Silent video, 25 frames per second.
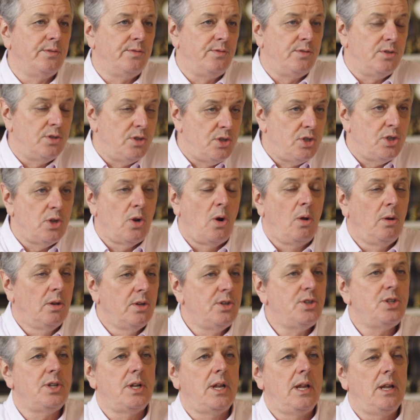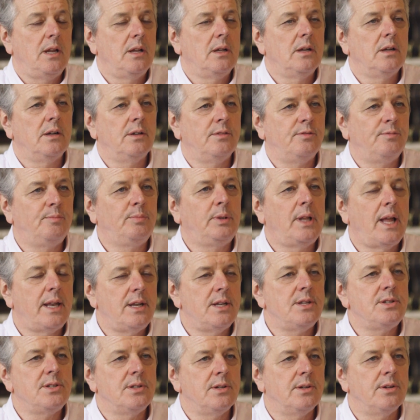of the geology of
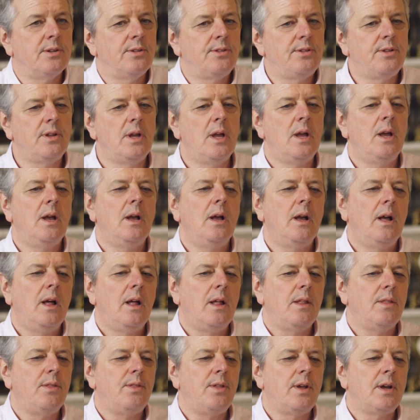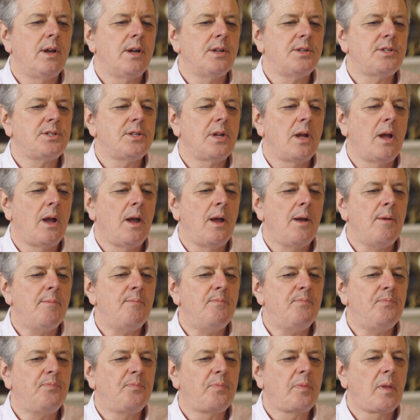planet Earth that
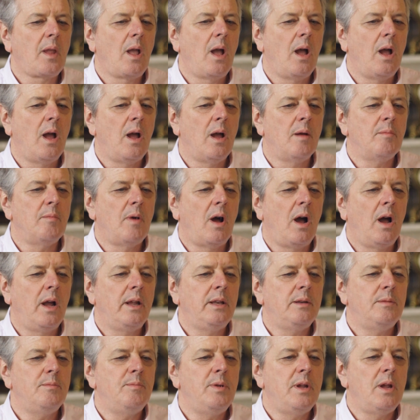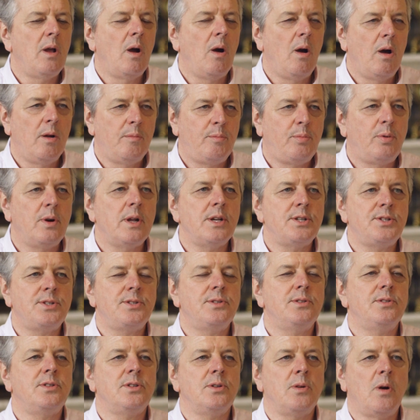I'd be
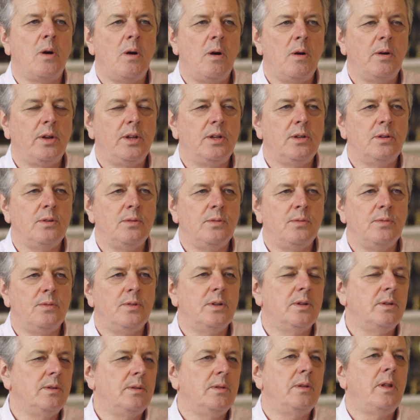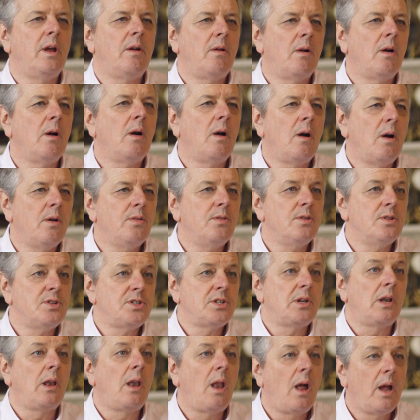hard-pressed to argue that there are
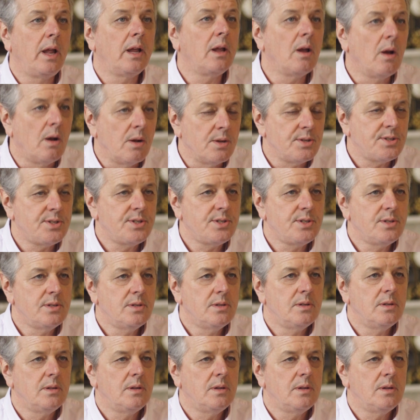others like us